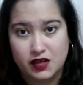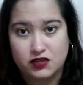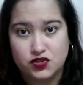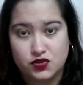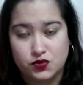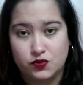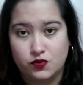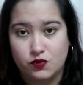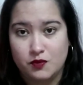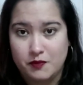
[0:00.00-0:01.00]
and two
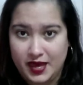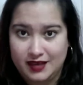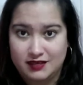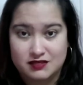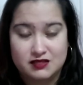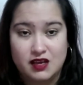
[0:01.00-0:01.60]
males.